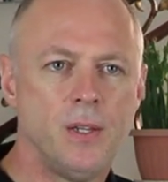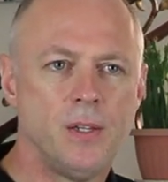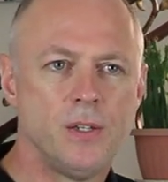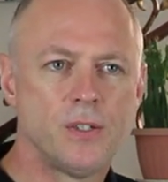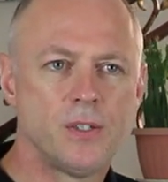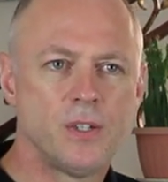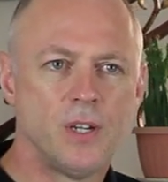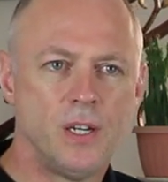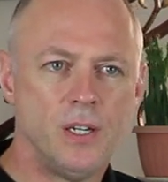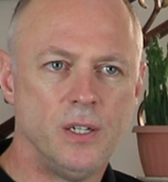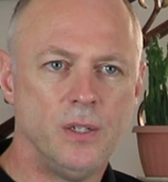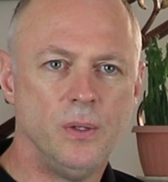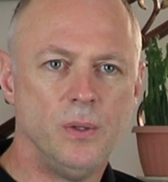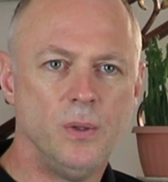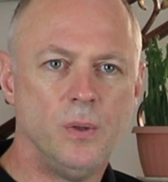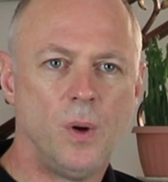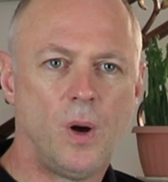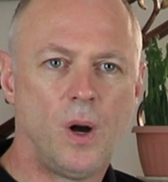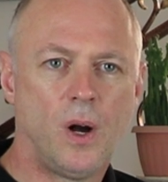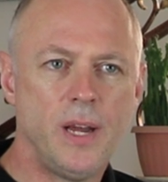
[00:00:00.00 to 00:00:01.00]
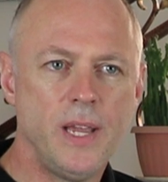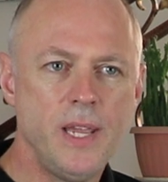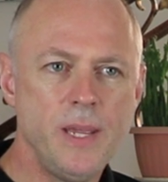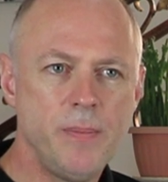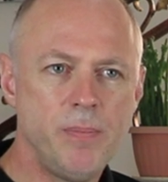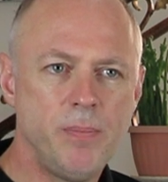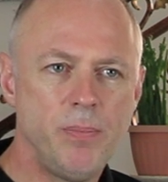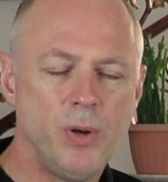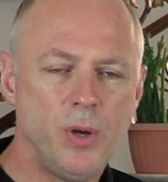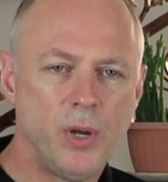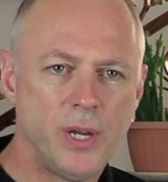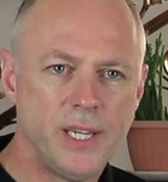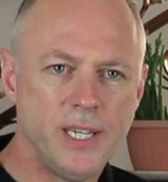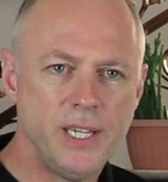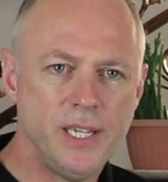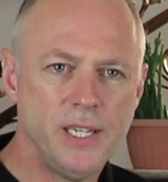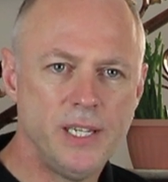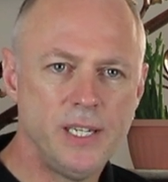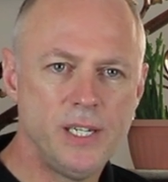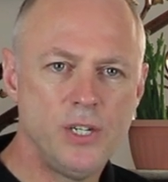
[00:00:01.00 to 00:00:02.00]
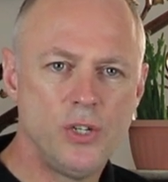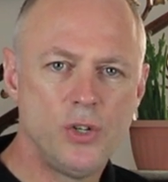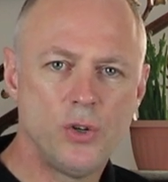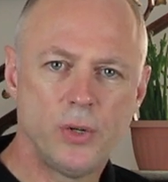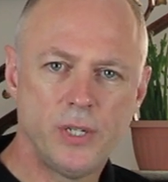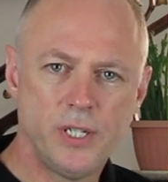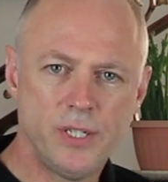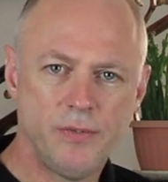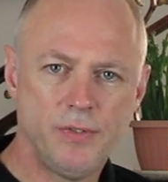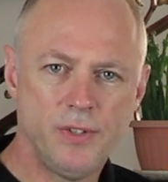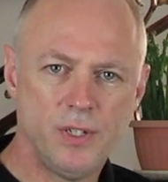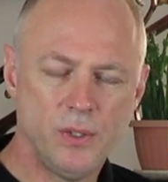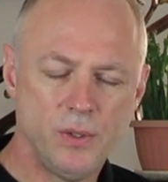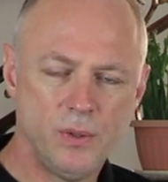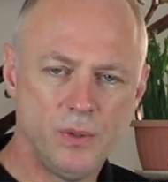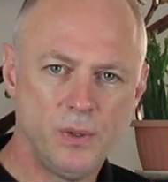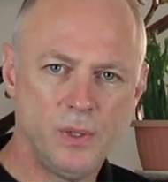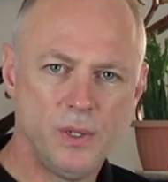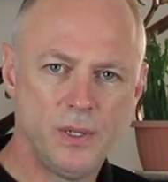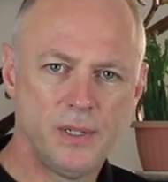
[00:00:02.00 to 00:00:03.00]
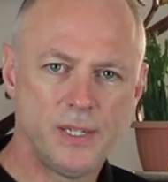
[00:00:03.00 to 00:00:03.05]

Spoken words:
So I put a choice few